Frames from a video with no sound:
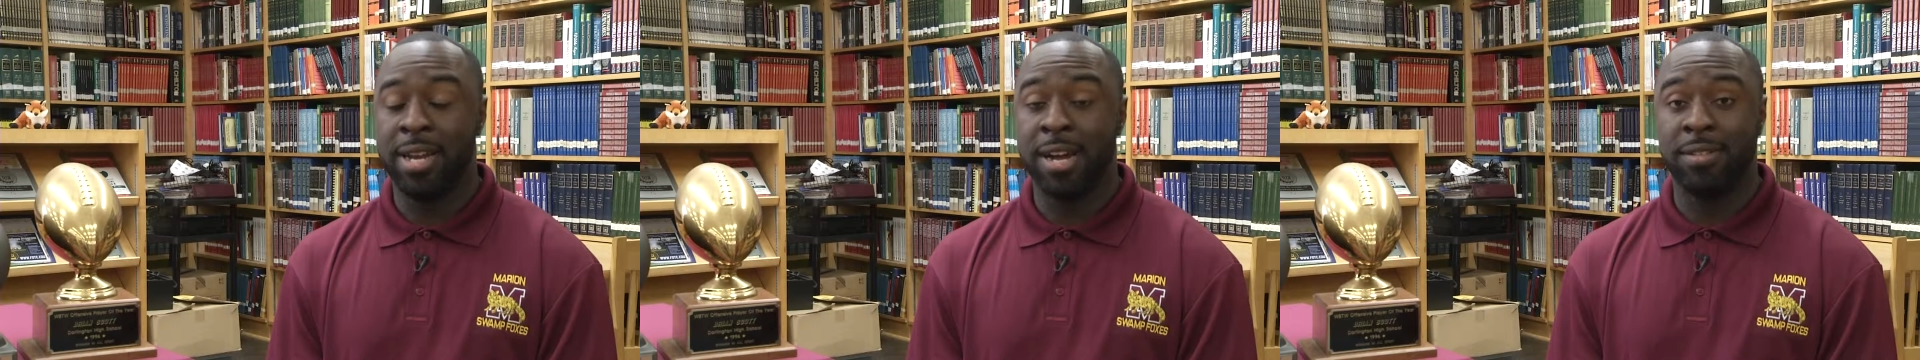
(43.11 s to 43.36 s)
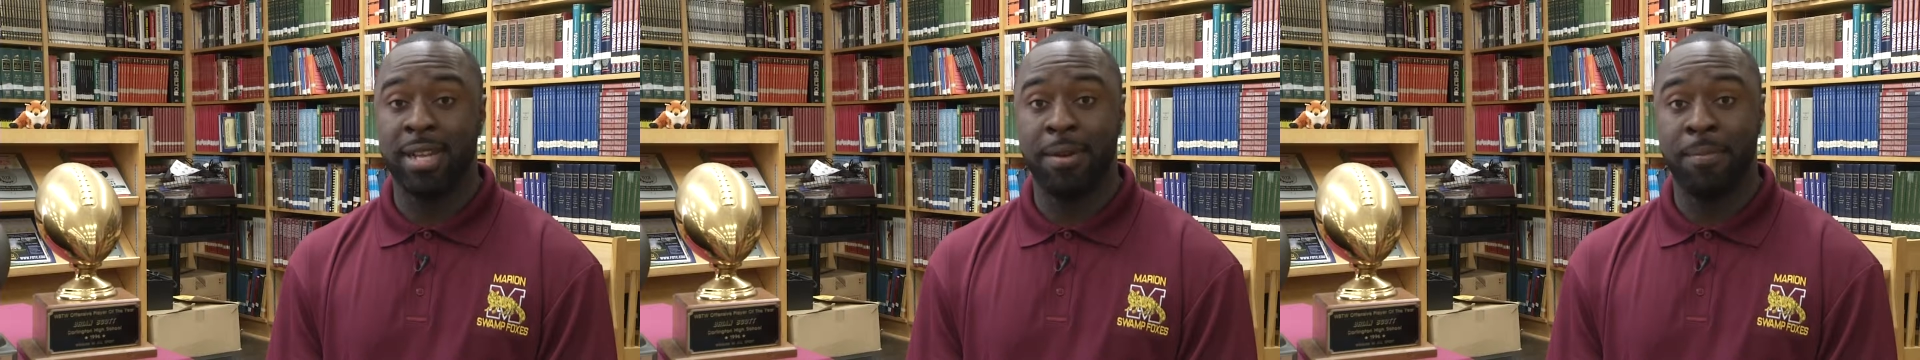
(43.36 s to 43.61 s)
I
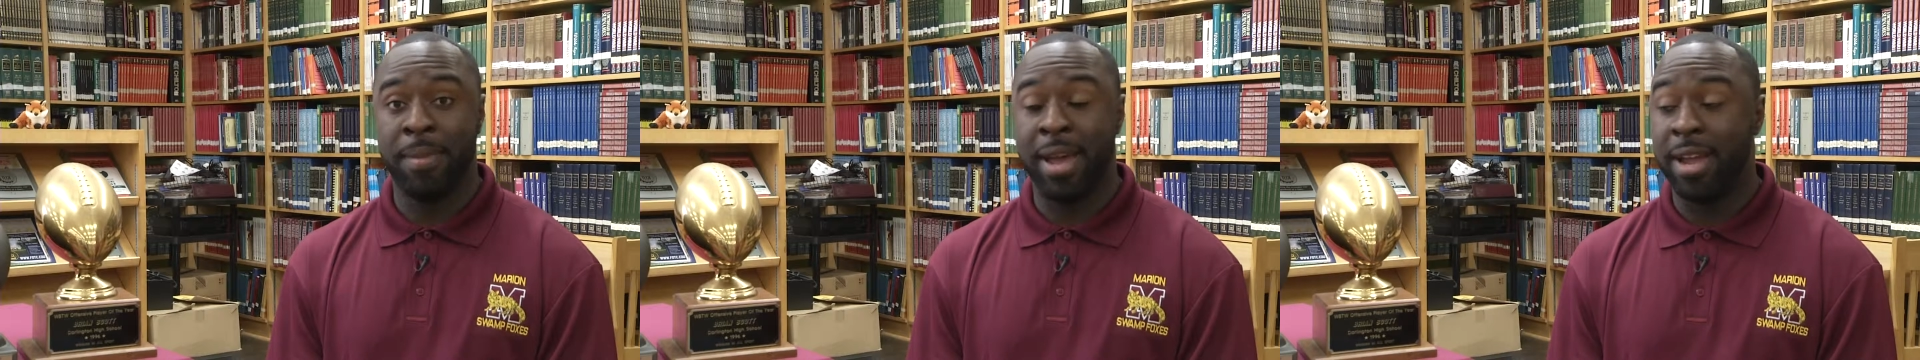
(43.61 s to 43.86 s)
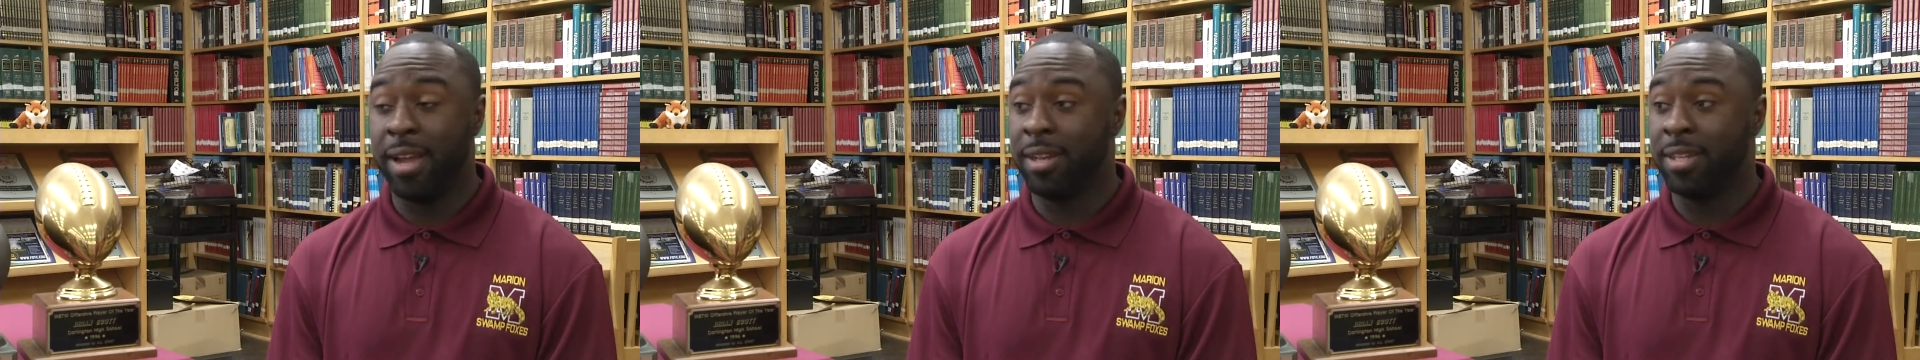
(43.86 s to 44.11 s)
was like,
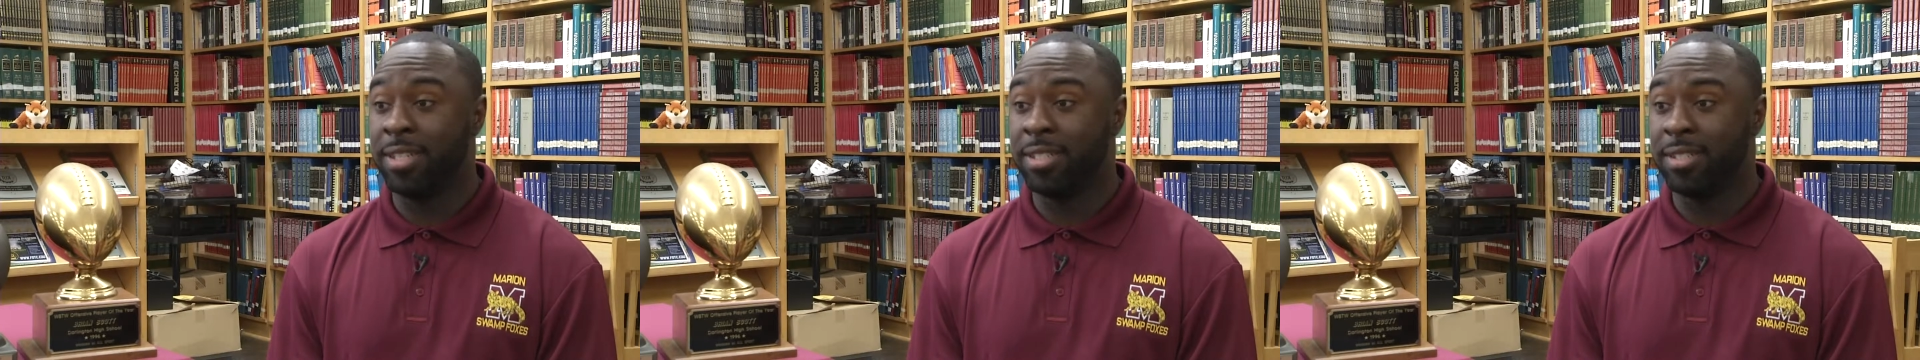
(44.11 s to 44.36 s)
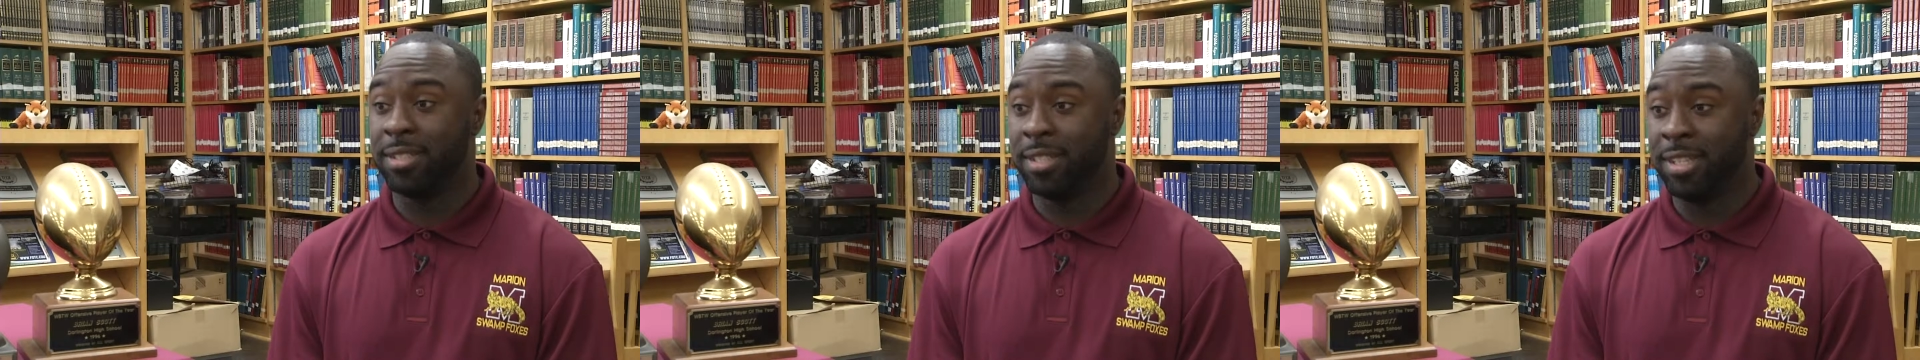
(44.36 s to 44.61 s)
man, this
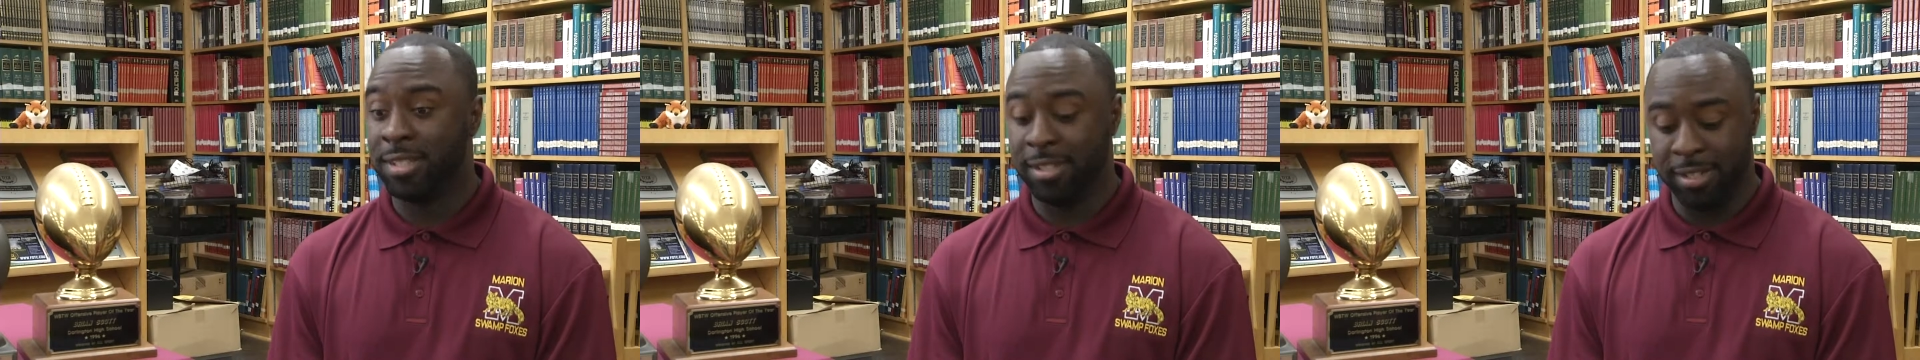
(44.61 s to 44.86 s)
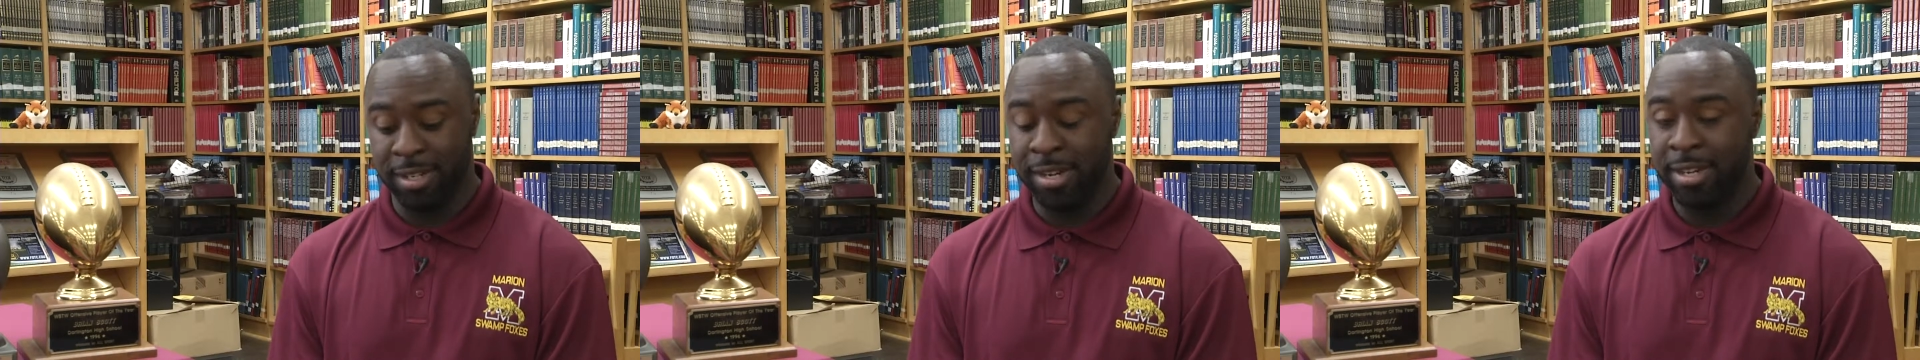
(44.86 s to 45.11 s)
is
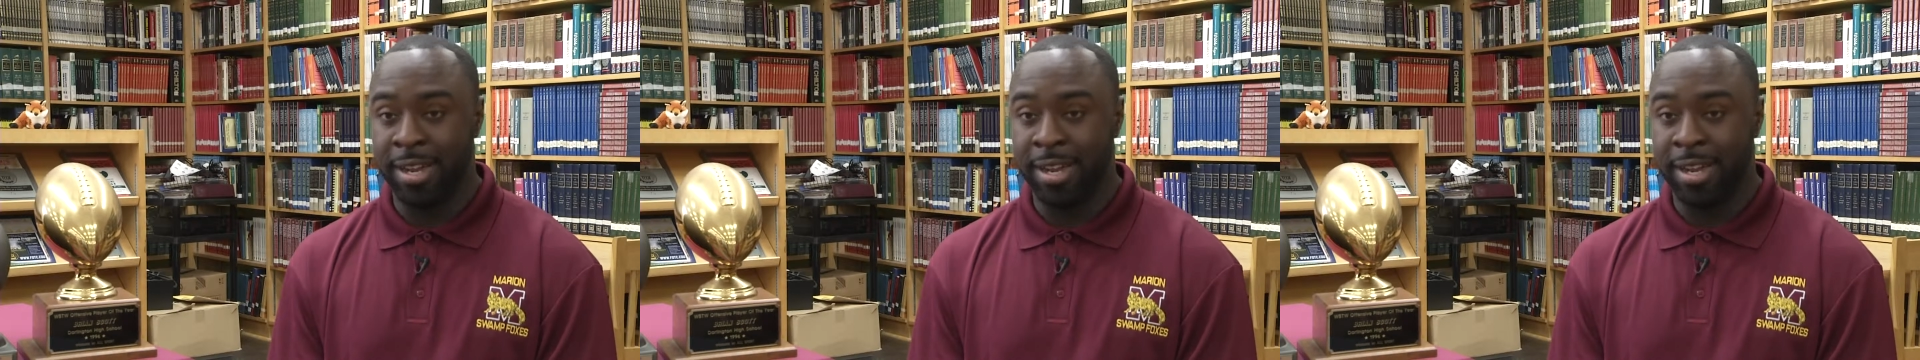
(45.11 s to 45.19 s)
good.